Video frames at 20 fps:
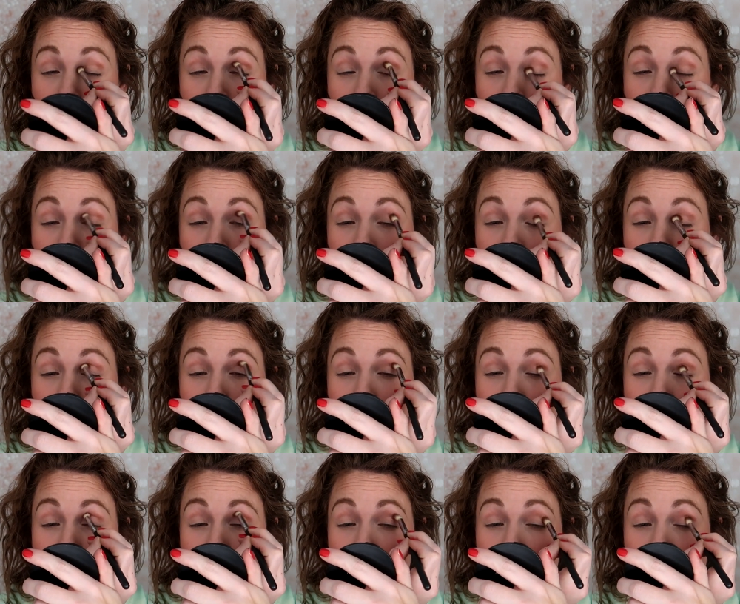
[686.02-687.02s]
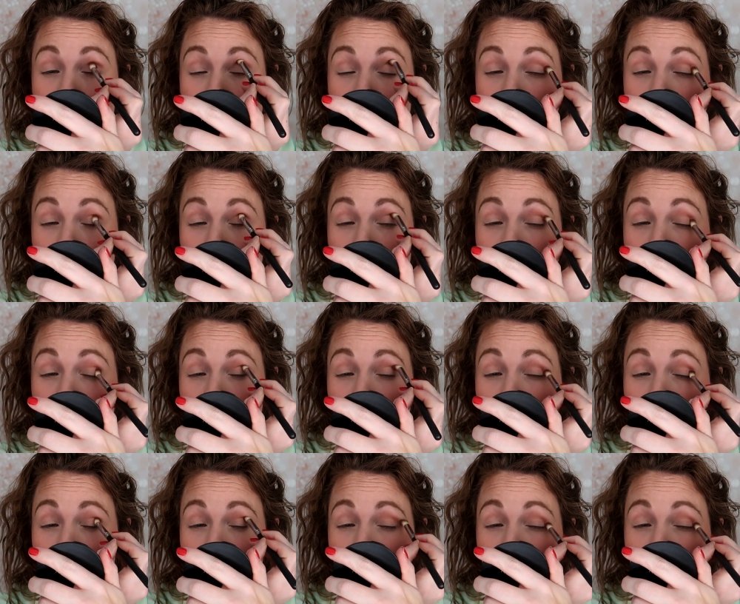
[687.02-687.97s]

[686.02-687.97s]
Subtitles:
(no one is talking)